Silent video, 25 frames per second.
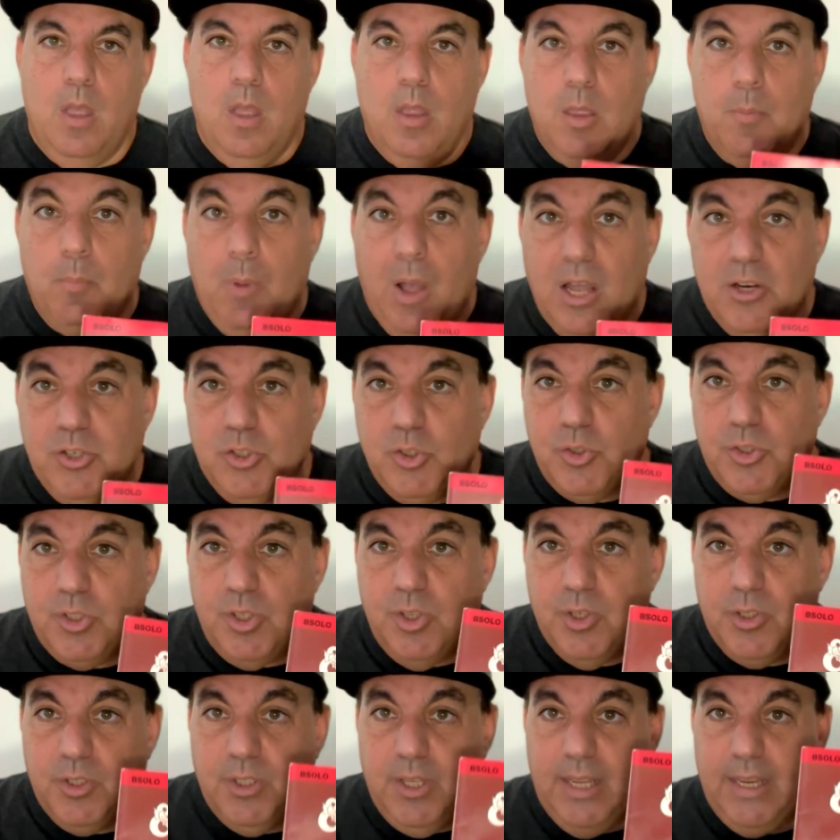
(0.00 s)
Modules
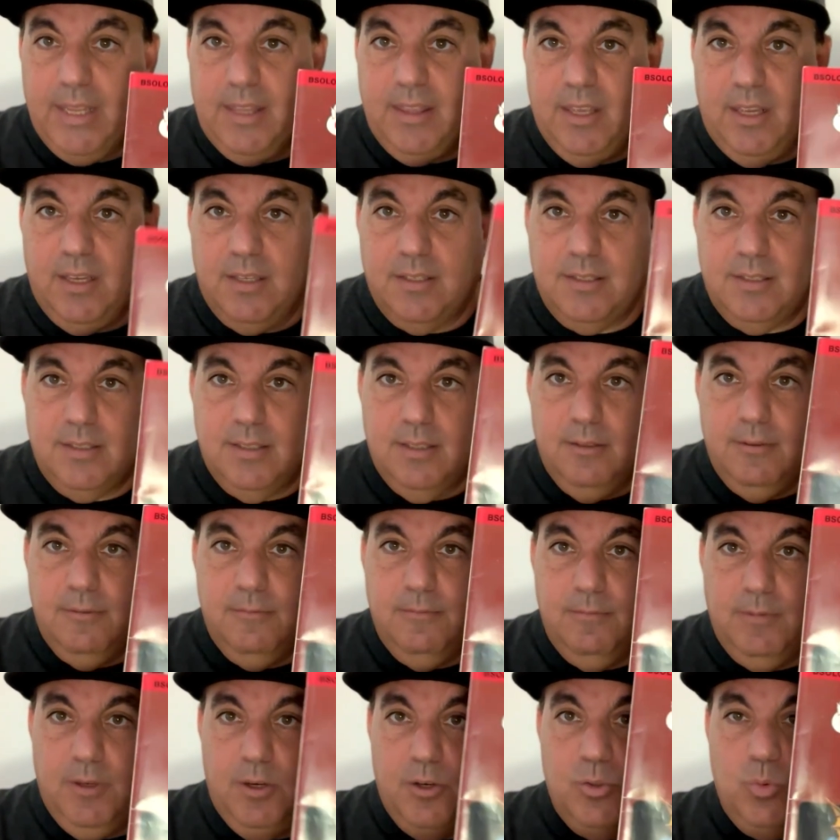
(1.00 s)
looked like this.
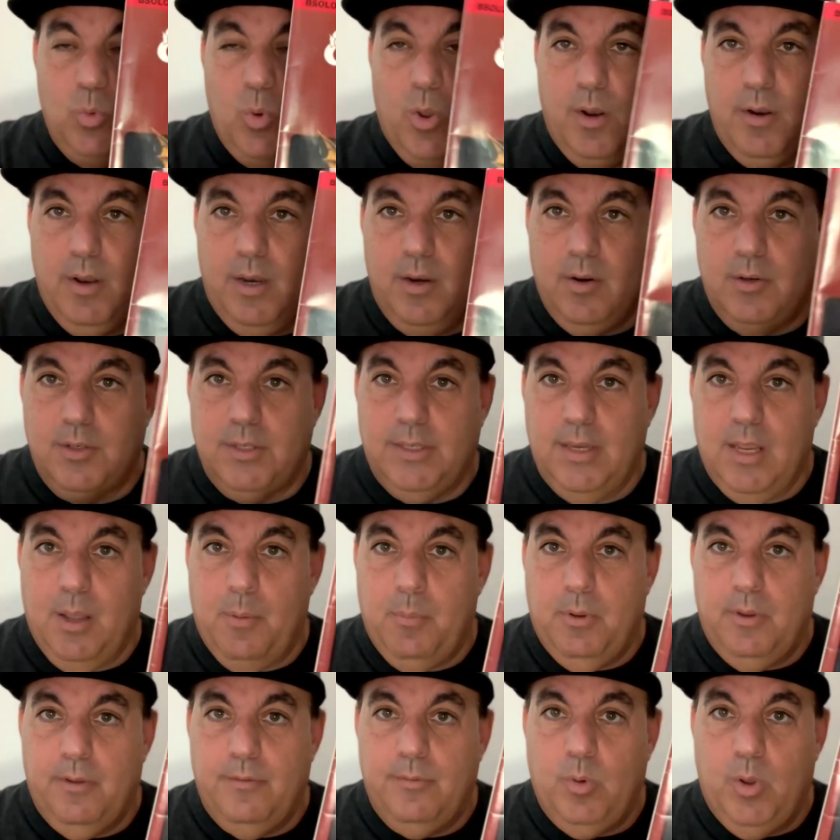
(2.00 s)
Here's an
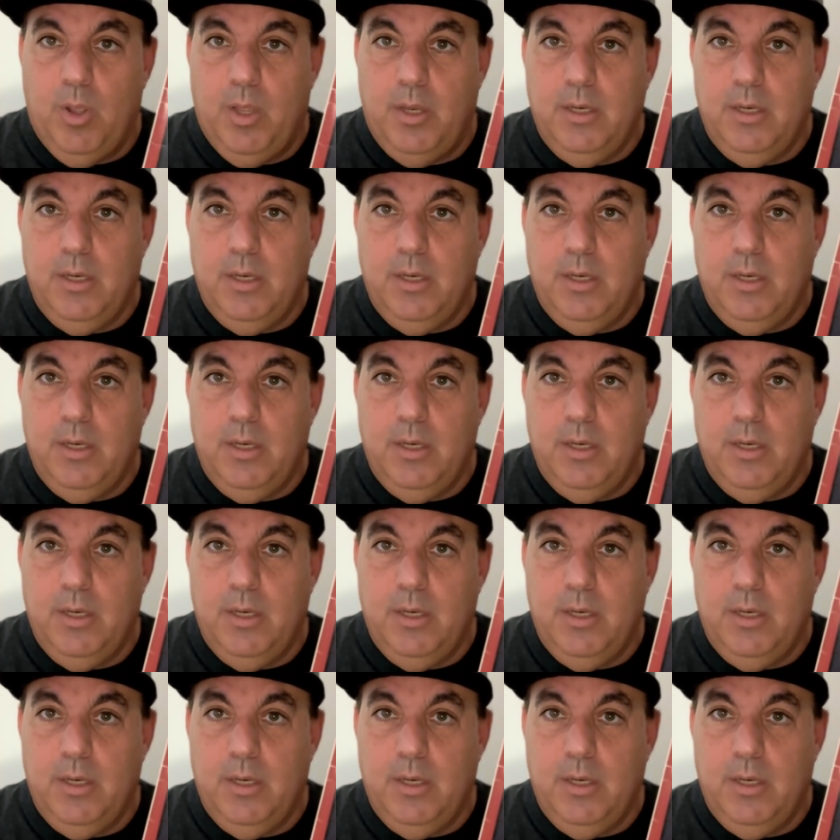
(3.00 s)
example of one.